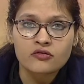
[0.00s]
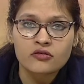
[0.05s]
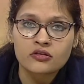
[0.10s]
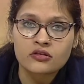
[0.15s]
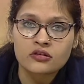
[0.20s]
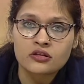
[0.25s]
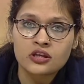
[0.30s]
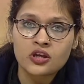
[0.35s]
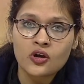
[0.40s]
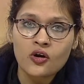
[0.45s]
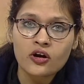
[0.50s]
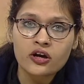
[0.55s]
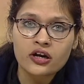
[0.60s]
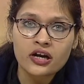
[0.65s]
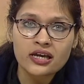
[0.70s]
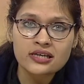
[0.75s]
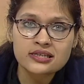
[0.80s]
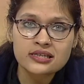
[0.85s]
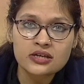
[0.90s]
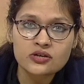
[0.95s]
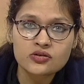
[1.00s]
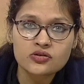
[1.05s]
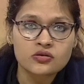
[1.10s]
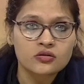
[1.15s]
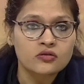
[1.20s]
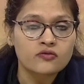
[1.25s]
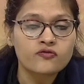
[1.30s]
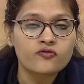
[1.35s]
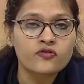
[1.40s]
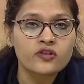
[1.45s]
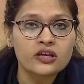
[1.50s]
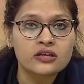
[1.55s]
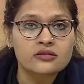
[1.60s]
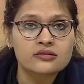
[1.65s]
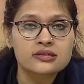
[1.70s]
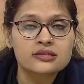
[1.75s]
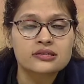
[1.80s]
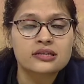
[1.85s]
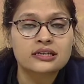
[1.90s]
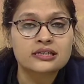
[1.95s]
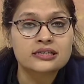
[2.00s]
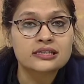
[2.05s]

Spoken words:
the organization feels that